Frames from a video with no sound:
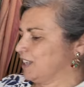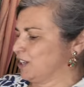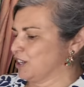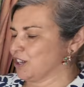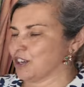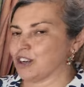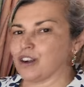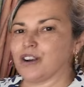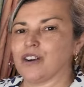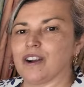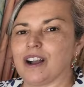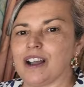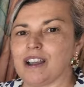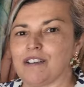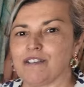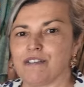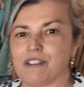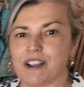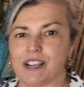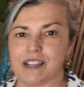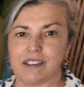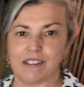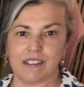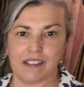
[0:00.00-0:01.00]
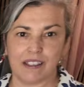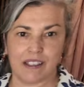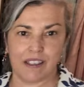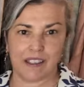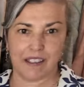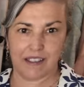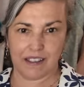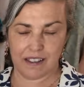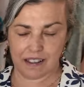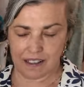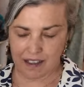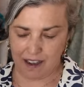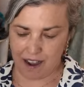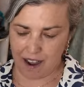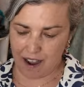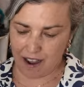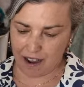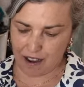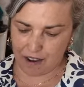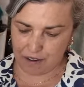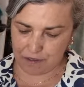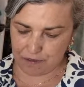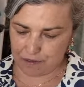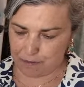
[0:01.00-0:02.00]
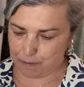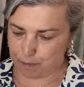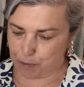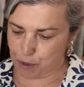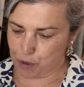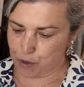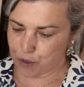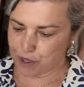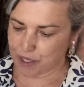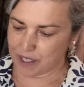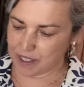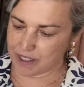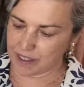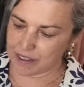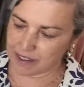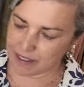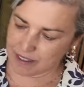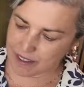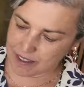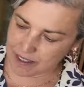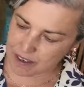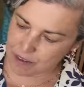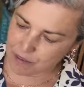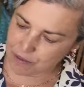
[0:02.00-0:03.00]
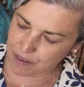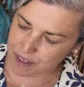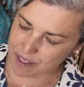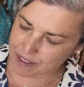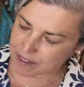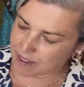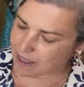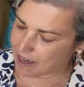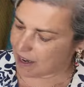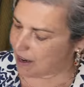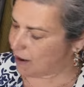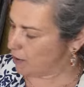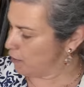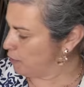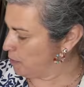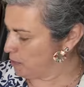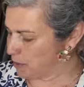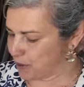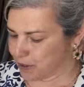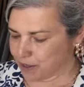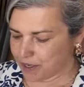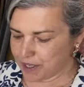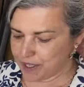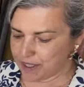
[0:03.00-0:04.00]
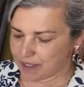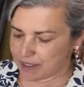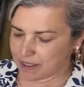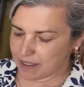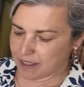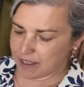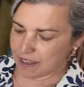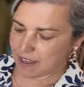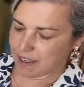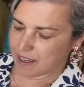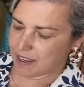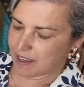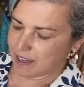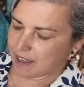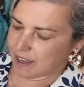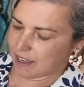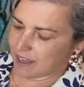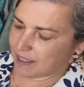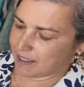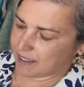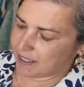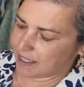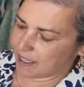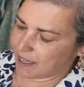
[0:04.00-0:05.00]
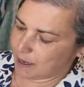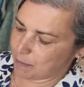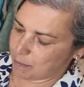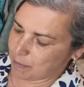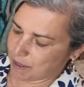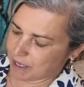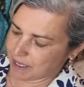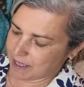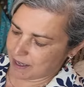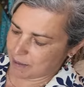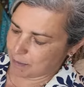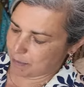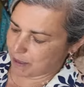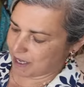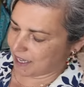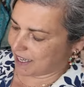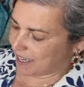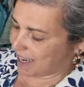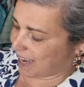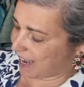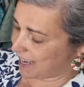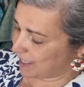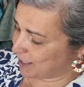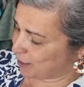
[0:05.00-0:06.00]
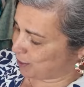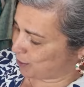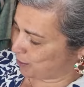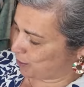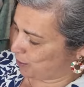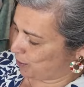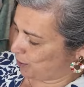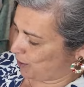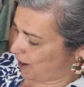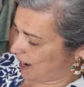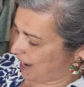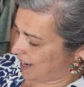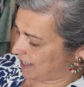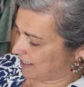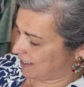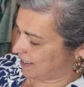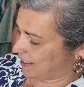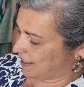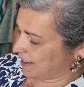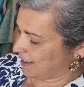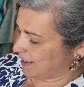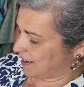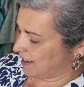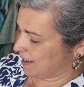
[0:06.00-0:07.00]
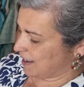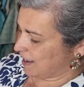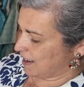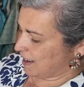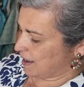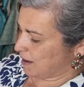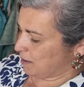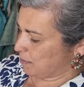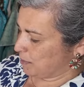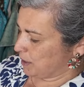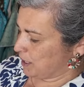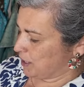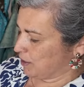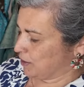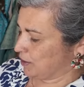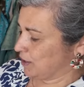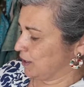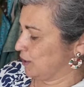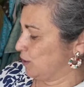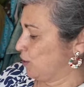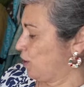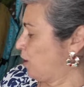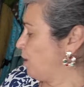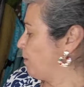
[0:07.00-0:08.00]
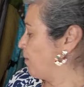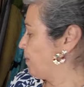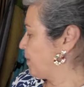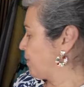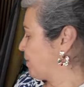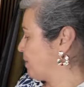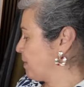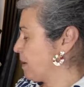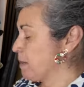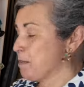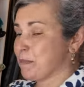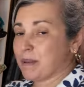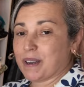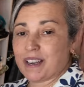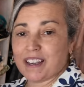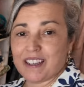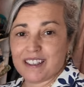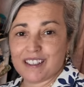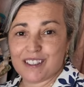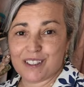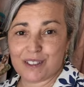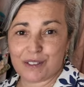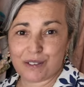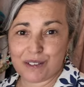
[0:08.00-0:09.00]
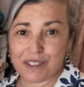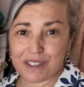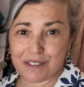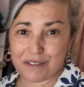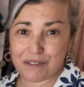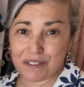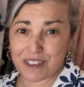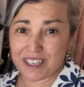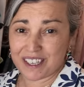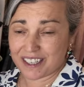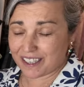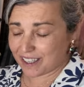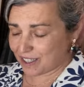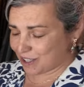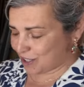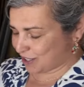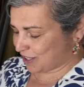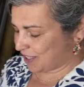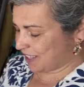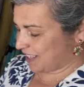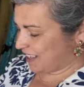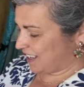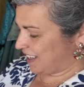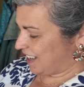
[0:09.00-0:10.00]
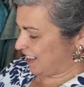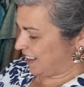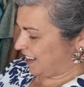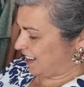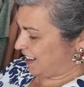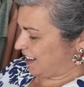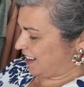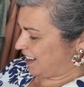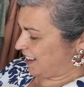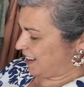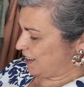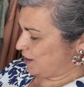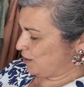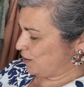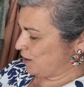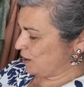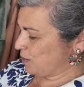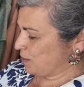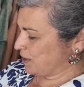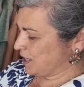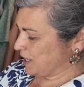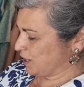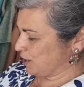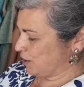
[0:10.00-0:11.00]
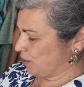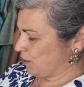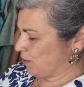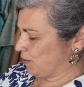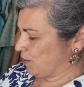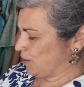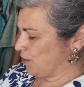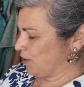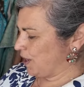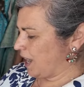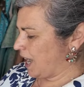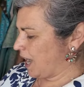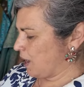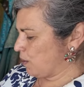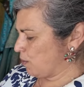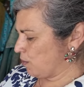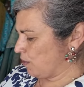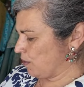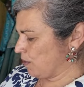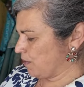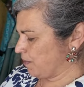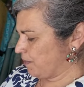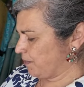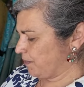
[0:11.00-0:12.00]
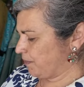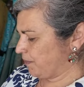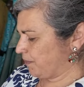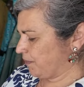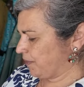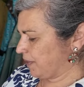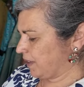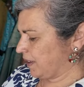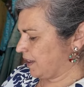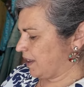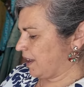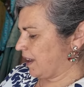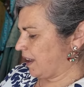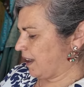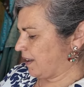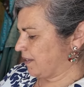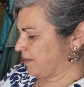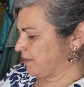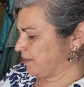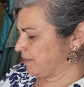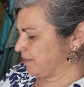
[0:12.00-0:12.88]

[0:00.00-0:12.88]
You know, I find the half point and I find the half point, and then I pin it. But it has to go under because the top, remember, is already finished. And all I want to do, ow, yeah,